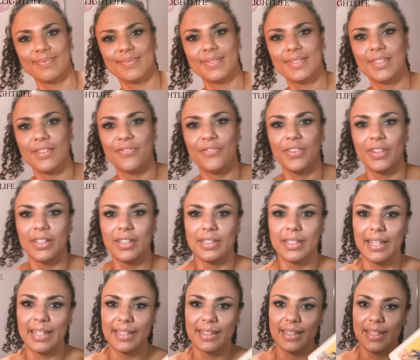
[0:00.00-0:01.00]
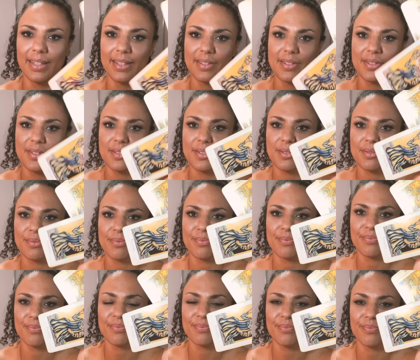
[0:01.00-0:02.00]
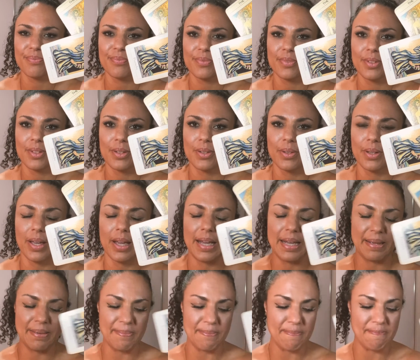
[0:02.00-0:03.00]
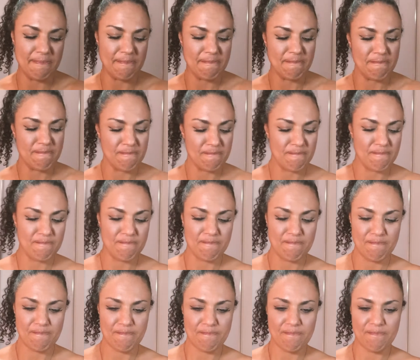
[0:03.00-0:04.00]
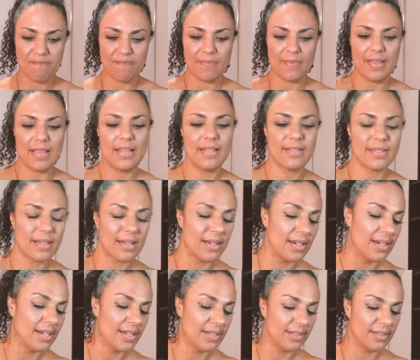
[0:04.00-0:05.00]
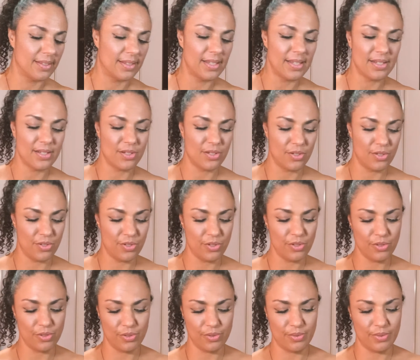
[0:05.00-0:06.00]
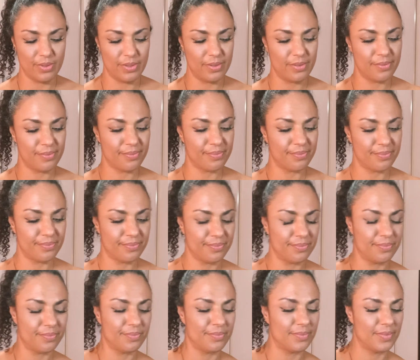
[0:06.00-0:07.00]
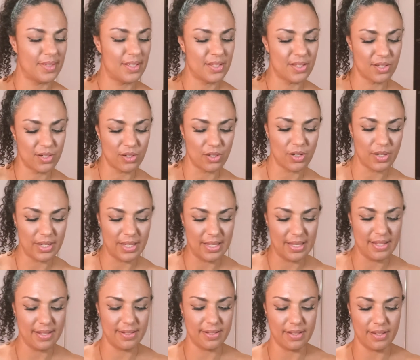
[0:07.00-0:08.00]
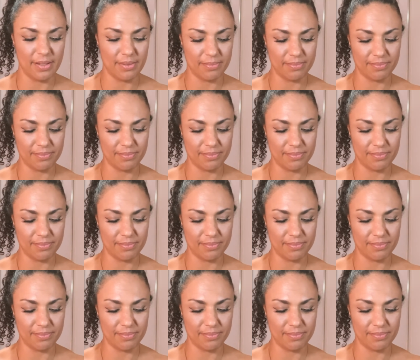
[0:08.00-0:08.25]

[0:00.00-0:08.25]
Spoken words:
to feeling like this, okay? It's a hard thing to do. It's not easy,